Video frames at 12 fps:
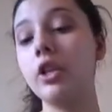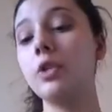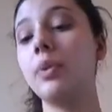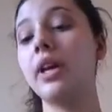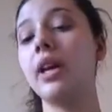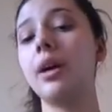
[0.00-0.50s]

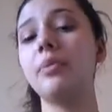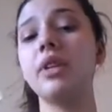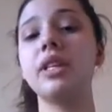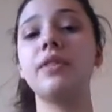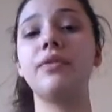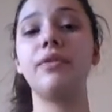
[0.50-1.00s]
just picking up
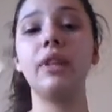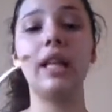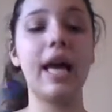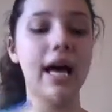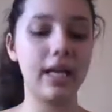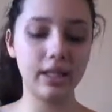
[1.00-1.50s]
this
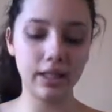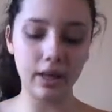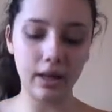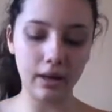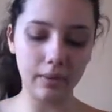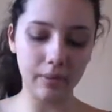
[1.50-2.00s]
flat,
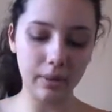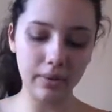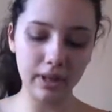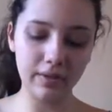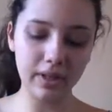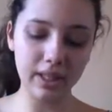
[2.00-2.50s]
I
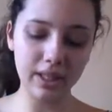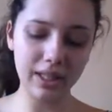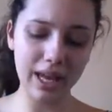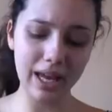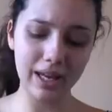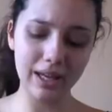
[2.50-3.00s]
believe this is
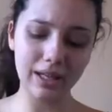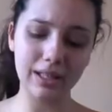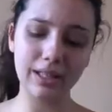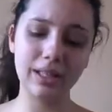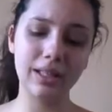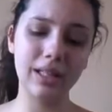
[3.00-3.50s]
a
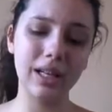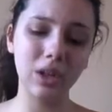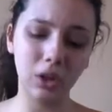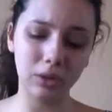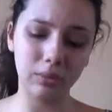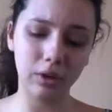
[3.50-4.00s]

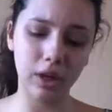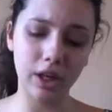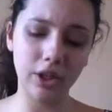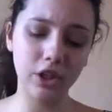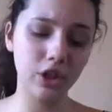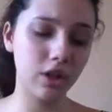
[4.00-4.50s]
concealer
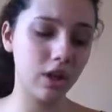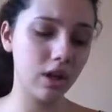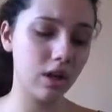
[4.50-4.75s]
brush.